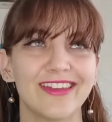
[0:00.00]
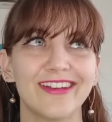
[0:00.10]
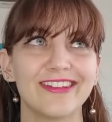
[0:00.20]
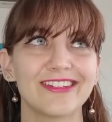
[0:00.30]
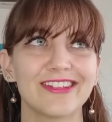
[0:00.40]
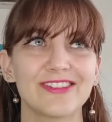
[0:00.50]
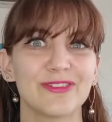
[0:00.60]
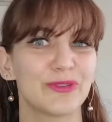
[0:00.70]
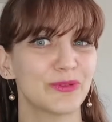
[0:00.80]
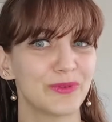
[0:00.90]
and it
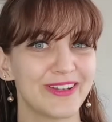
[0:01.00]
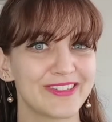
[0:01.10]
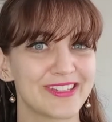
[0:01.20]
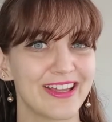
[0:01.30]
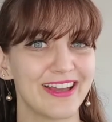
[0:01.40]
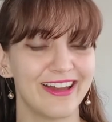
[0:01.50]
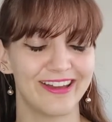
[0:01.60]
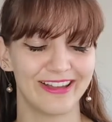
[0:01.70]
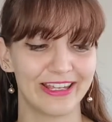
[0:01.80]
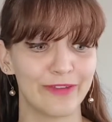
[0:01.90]
doesn't always
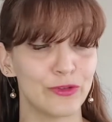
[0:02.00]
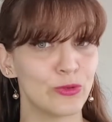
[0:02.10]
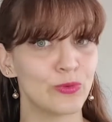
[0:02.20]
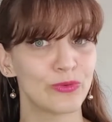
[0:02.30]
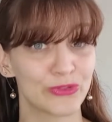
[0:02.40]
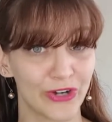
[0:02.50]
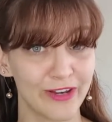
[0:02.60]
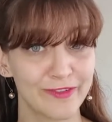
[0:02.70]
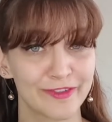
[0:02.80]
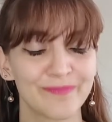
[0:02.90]
give you
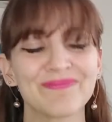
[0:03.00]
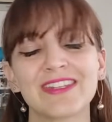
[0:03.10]
strife.